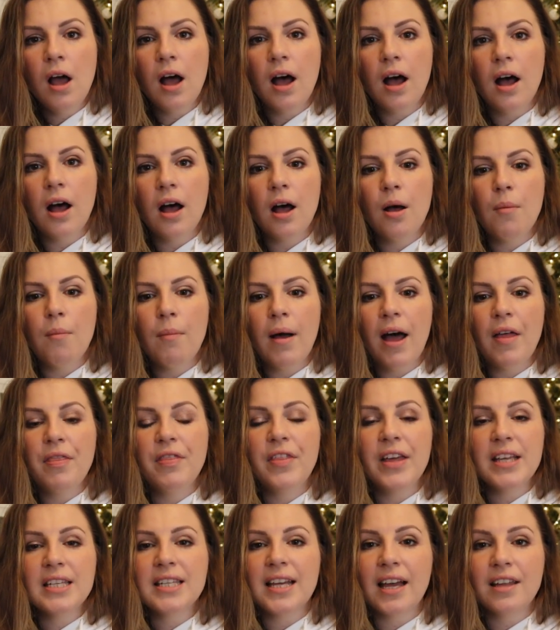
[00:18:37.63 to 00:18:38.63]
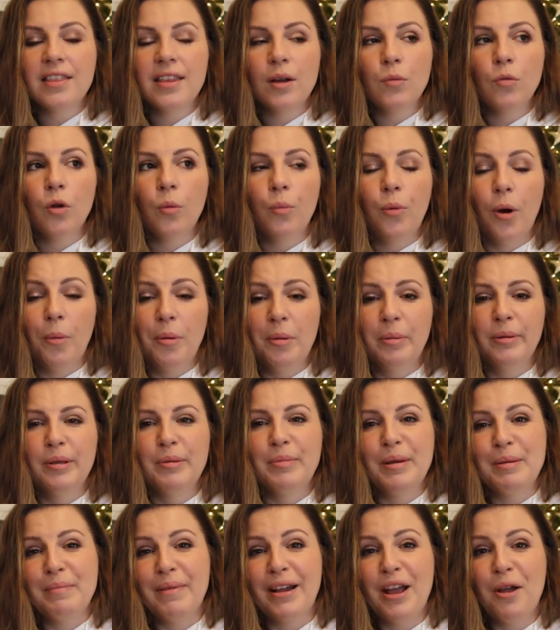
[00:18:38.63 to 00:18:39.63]
And this, I think, will probably
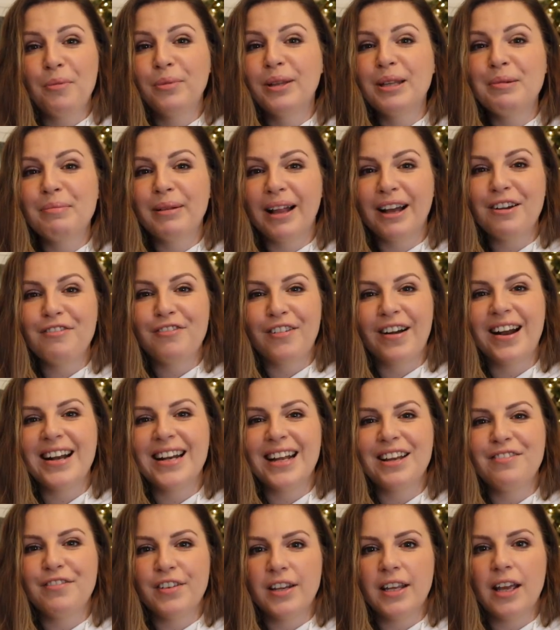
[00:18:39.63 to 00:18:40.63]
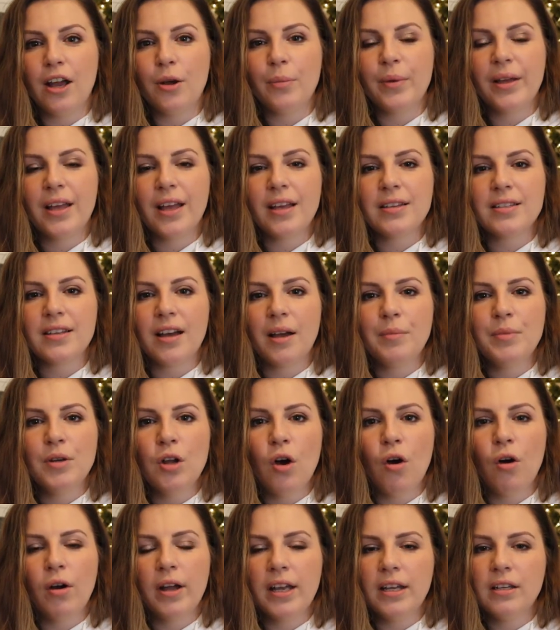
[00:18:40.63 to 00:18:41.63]
be my only Black Friday video because I'm
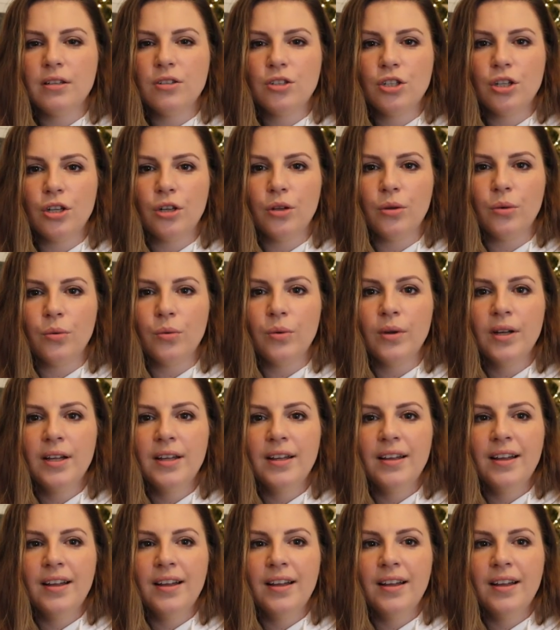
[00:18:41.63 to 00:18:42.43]
not into